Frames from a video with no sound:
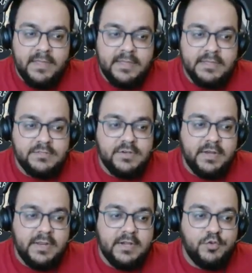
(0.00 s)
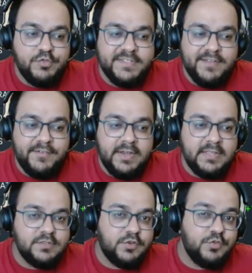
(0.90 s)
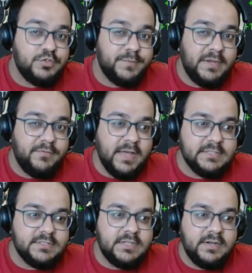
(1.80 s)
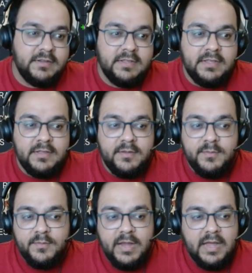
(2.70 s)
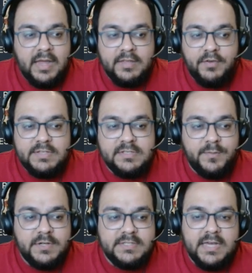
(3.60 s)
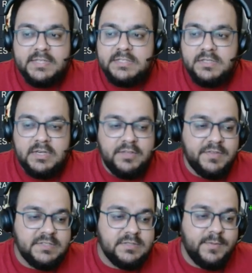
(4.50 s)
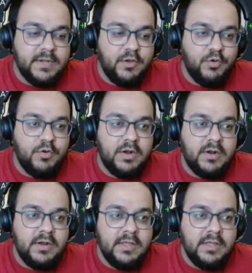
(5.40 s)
is running at 270, so 2 speed faster. Otherwise, similar stats. Defense is a bit lower,